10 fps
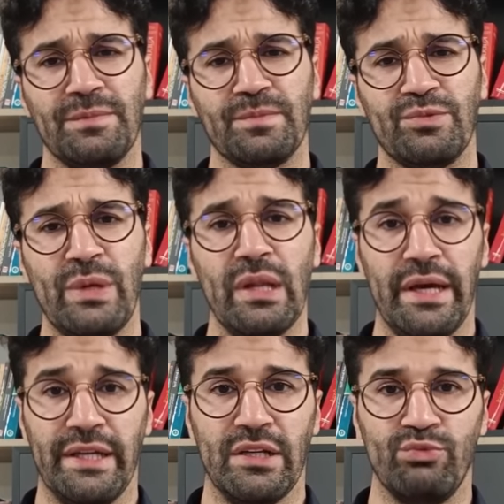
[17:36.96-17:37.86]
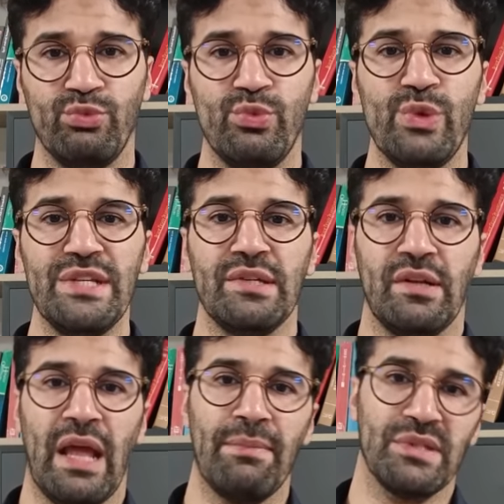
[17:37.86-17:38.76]
relying on reason
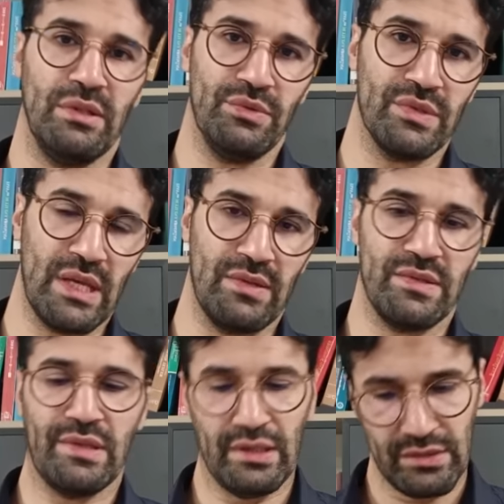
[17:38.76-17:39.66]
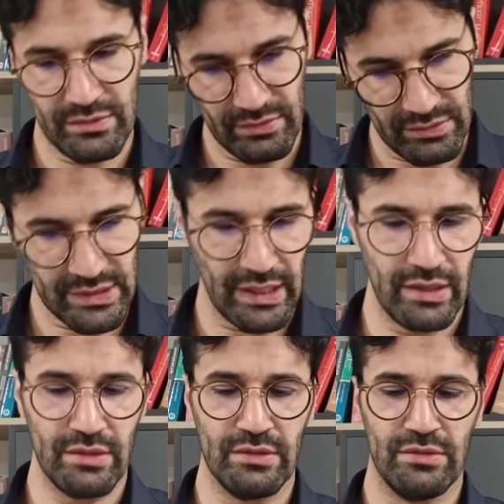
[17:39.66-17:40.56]
and absolute sense that say